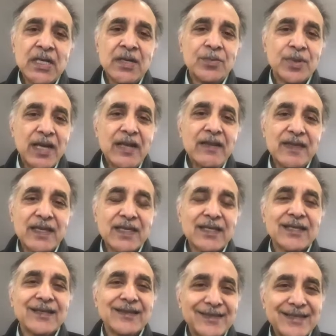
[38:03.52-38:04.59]
But I think
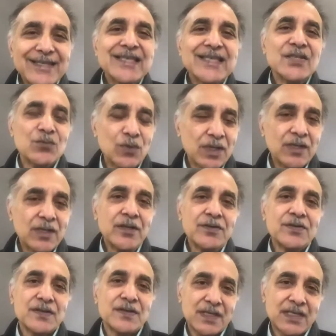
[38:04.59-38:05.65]
this is one of
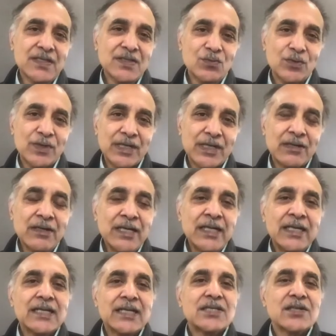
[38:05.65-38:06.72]
those things where
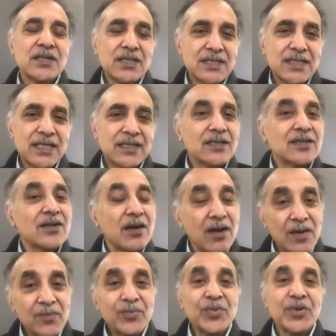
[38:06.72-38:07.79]
it's going to take a
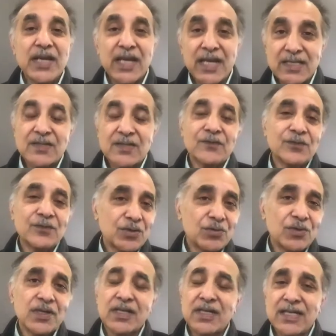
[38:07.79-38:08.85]
comprehensive
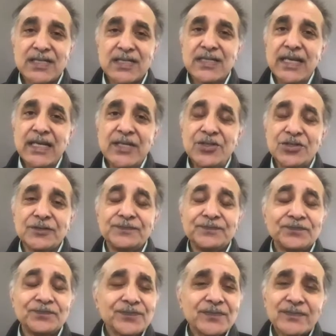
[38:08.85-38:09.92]
reorganization
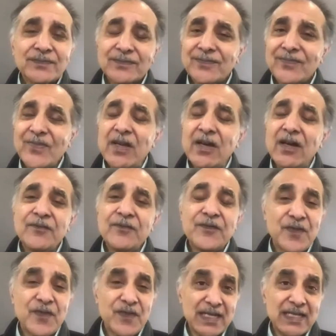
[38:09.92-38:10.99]
of
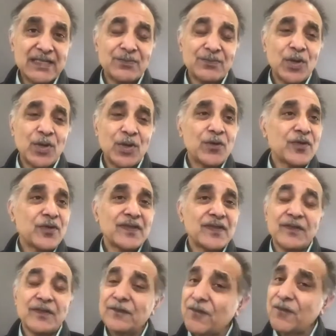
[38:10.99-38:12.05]
things, both at
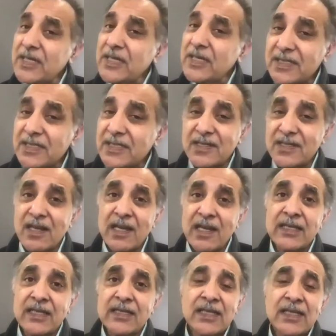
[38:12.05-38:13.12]
the funding
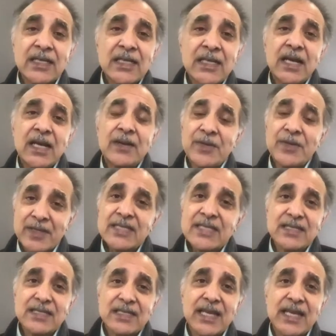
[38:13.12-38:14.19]
side. I mean, this
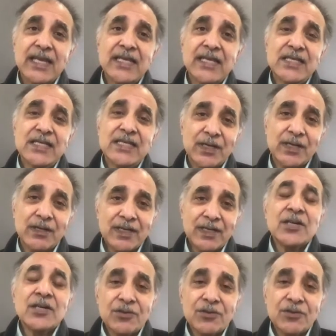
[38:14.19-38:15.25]
is a case where an
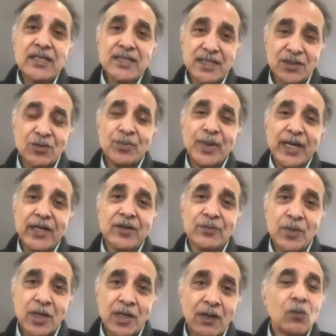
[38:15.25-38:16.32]
integrated single payer
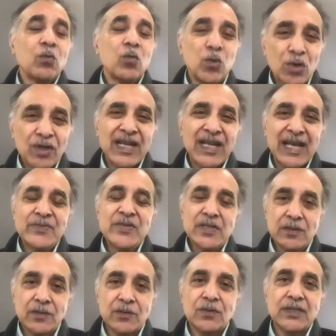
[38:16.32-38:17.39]
model would
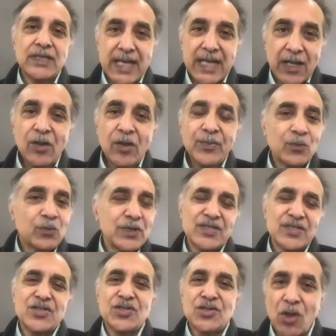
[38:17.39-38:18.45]
absolutely help. It wouldn't
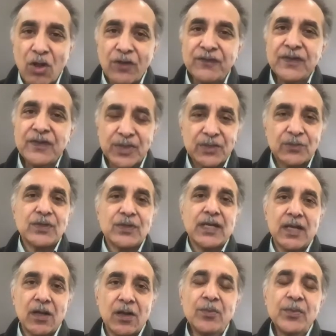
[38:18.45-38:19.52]
solve it, but it would
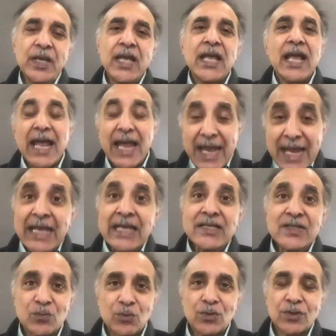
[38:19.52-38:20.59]
help,
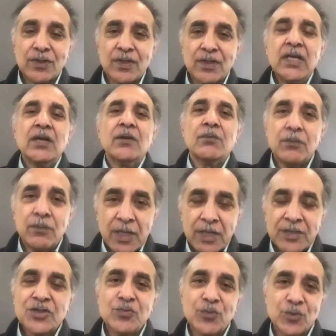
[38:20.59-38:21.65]
as would
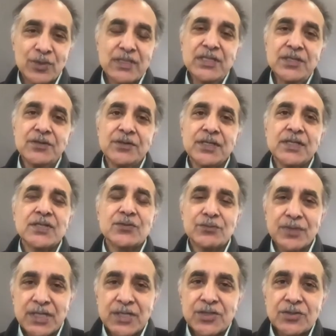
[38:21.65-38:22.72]
much more serious
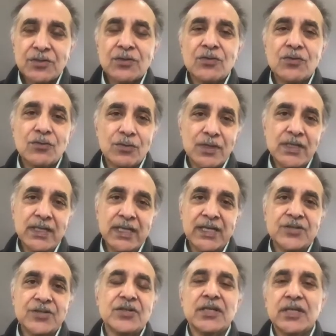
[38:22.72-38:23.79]
regional
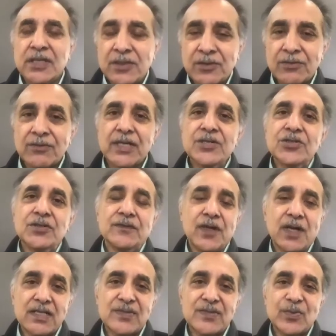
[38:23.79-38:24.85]
coordination and integration of
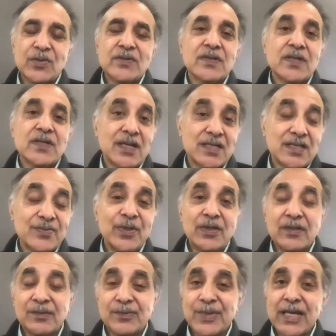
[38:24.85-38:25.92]
hospitals and hospital
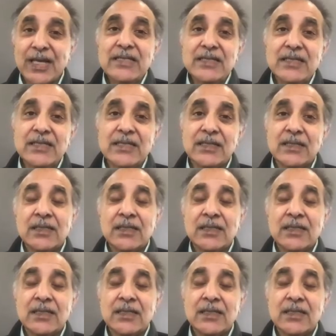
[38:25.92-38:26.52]
capacity.